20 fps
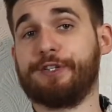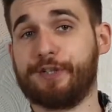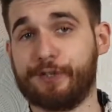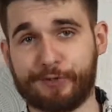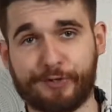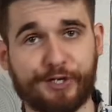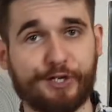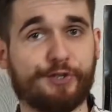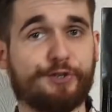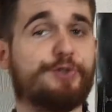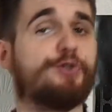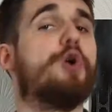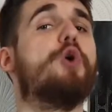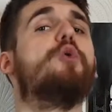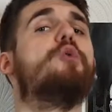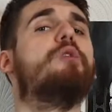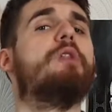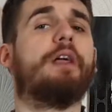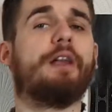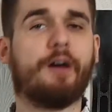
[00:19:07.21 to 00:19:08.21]
because he's
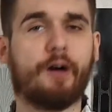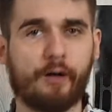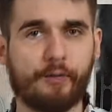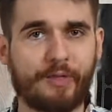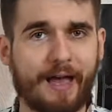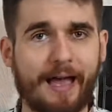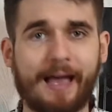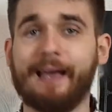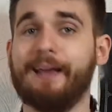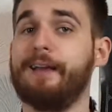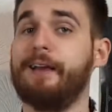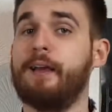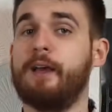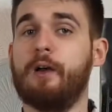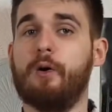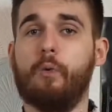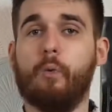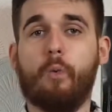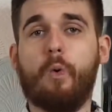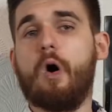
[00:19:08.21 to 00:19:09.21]
cool and all that,
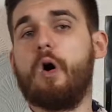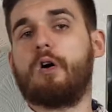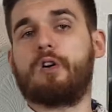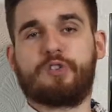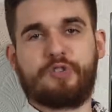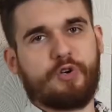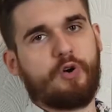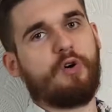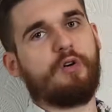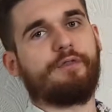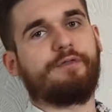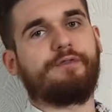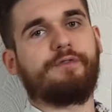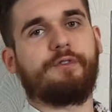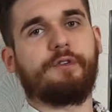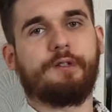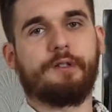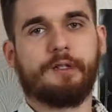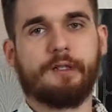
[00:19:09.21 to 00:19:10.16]
walks off.